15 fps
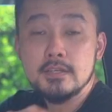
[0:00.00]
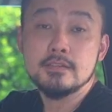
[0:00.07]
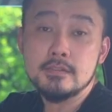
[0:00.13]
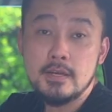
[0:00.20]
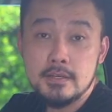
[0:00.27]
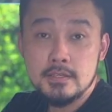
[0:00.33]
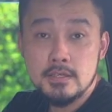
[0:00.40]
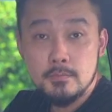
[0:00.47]
this
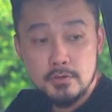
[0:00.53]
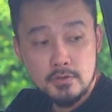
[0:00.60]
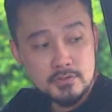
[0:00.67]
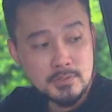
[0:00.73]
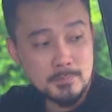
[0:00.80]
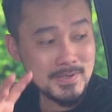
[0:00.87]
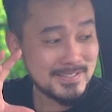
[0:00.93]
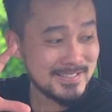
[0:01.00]
idea
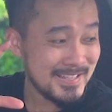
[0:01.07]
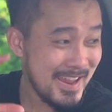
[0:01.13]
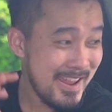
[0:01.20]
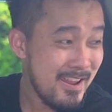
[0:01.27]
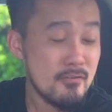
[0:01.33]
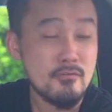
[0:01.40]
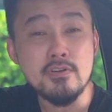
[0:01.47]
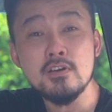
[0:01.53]
because it makes it
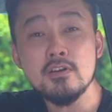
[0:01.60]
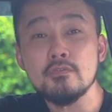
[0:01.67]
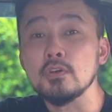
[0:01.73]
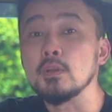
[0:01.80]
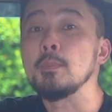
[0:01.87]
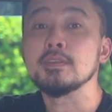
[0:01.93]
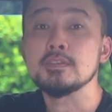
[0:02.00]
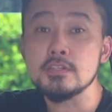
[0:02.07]
area for
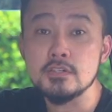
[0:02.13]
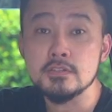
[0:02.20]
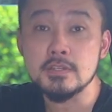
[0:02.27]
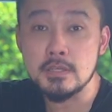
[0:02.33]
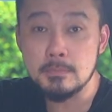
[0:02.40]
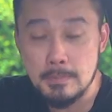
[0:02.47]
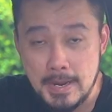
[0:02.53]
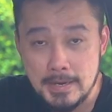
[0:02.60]
the passengers
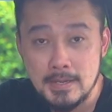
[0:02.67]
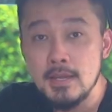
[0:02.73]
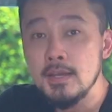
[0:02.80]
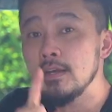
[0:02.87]
at the back.